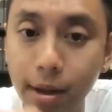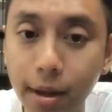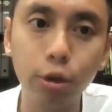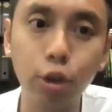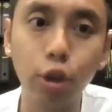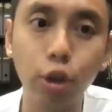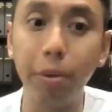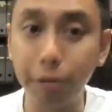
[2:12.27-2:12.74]

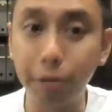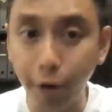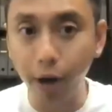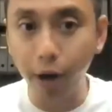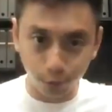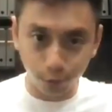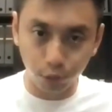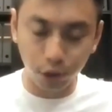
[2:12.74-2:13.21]
So before
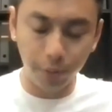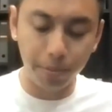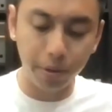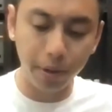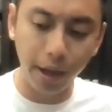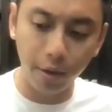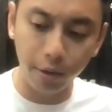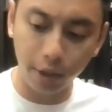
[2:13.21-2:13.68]
I go
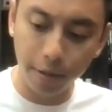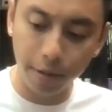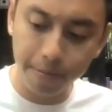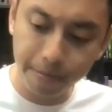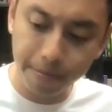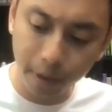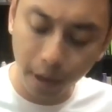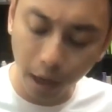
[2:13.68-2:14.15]
deeper now
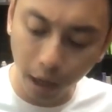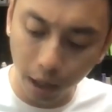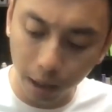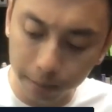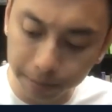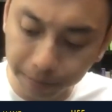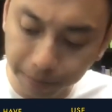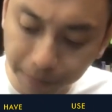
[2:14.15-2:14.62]
again,
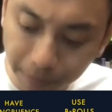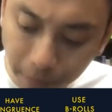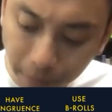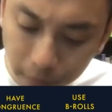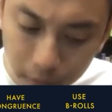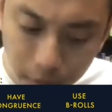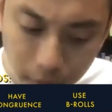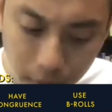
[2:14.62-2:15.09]

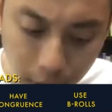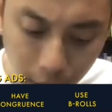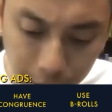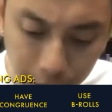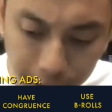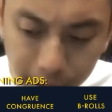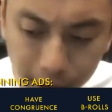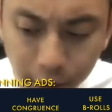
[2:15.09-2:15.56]

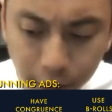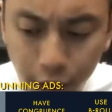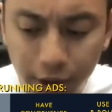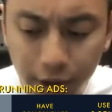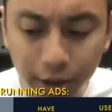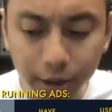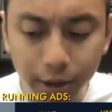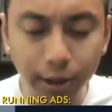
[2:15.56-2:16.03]

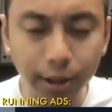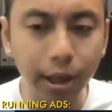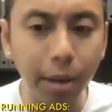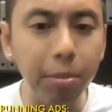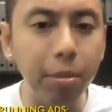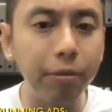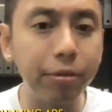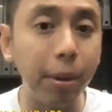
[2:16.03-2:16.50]
here's
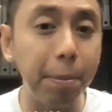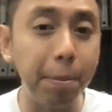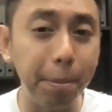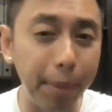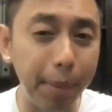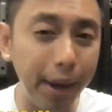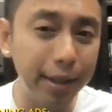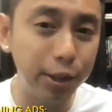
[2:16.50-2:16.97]
some of the
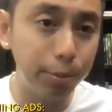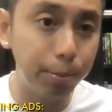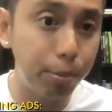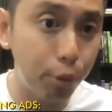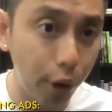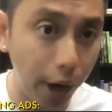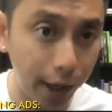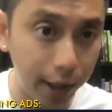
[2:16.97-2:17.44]
best
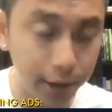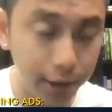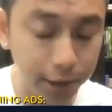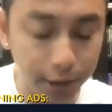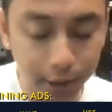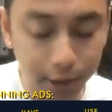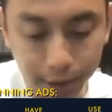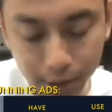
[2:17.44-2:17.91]

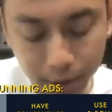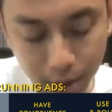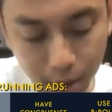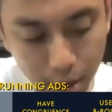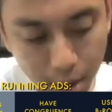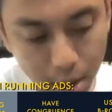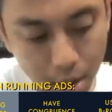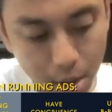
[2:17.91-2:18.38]
practices
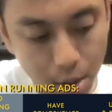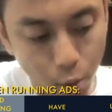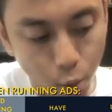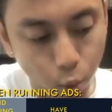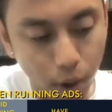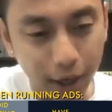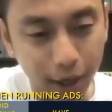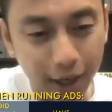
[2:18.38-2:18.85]

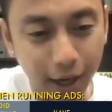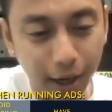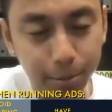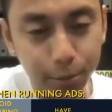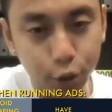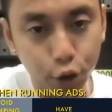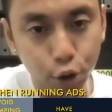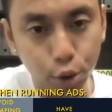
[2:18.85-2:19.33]
when it
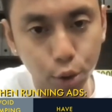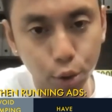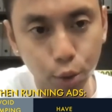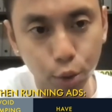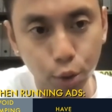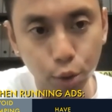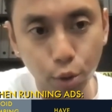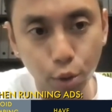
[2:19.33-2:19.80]
comes
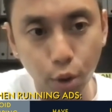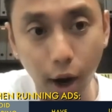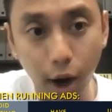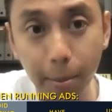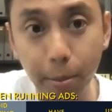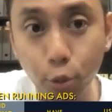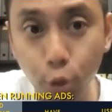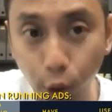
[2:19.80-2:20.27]
to
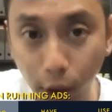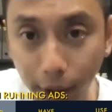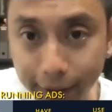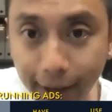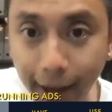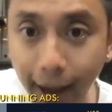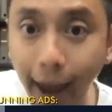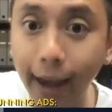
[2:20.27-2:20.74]

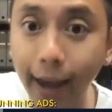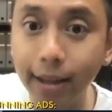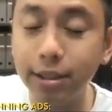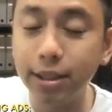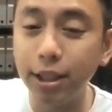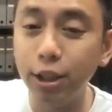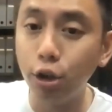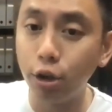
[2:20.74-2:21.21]
running
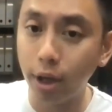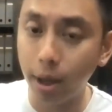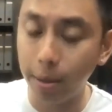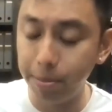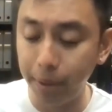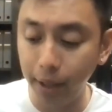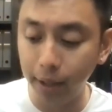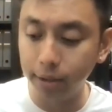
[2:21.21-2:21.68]
ads in your
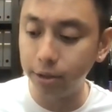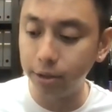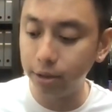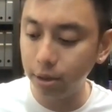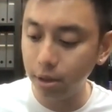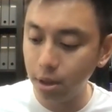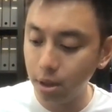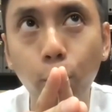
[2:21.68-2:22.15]

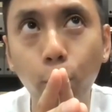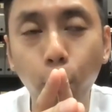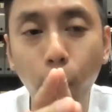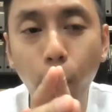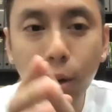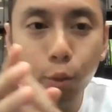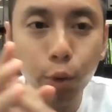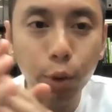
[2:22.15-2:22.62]
campaigns.
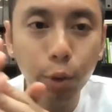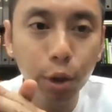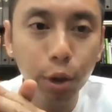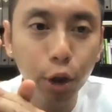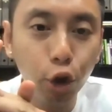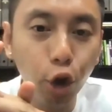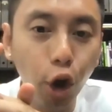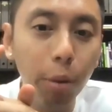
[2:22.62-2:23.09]
What we
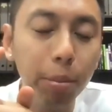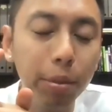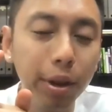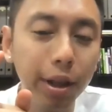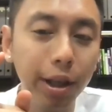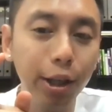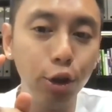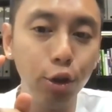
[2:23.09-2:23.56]
will
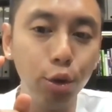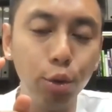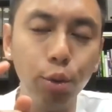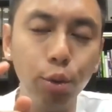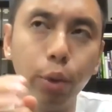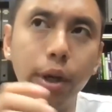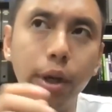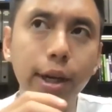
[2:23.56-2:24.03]
normally
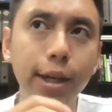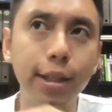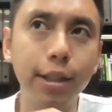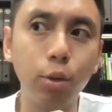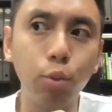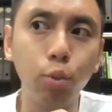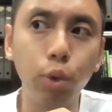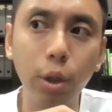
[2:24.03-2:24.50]
do
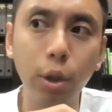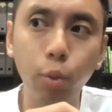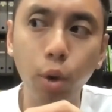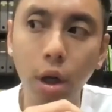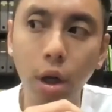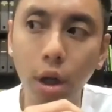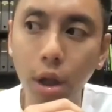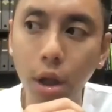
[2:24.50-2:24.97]
is we
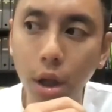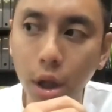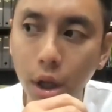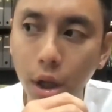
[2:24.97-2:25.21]
will